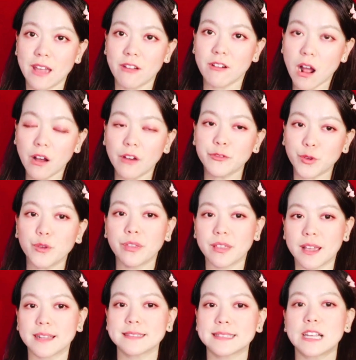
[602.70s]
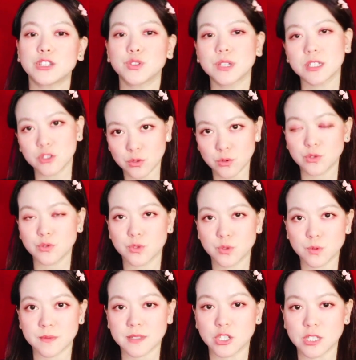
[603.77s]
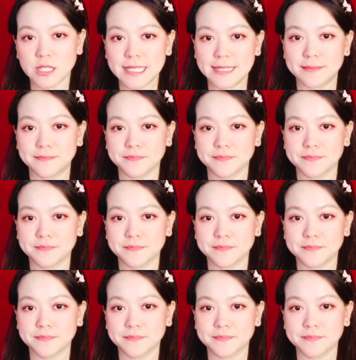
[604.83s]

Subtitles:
are a few things that you can do to soothe your skin.